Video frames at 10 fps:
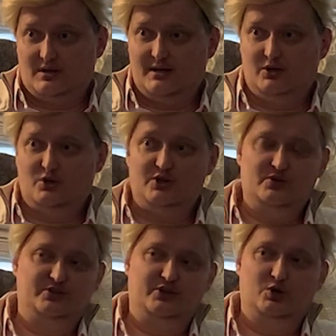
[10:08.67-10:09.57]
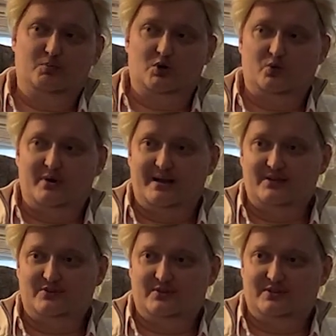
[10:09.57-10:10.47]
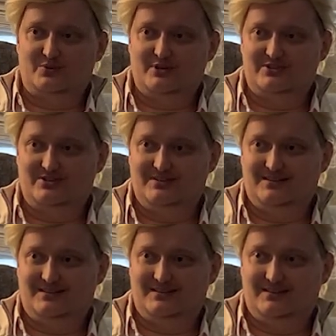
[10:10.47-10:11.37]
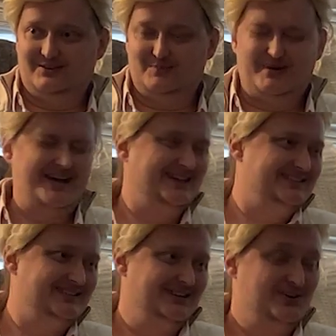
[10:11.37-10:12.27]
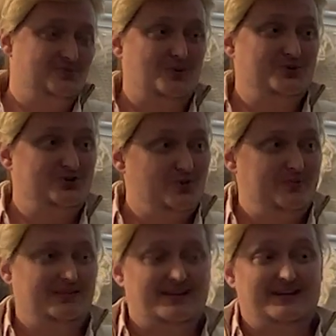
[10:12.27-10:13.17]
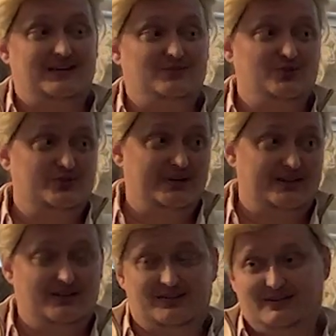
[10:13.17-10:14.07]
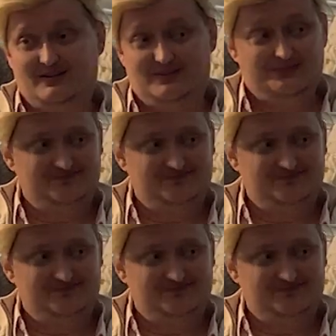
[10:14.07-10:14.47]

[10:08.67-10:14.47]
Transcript: I know you used humor when answering this question in the past. What would you be like if you drank alcohol?